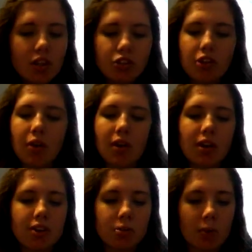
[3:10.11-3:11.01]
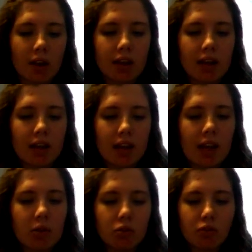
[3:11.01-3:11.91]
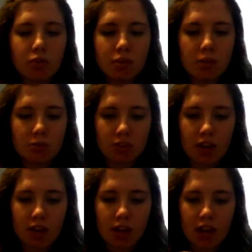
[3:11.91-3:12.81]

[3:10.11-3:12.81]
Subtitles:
So I got this one. It was from Superdrug.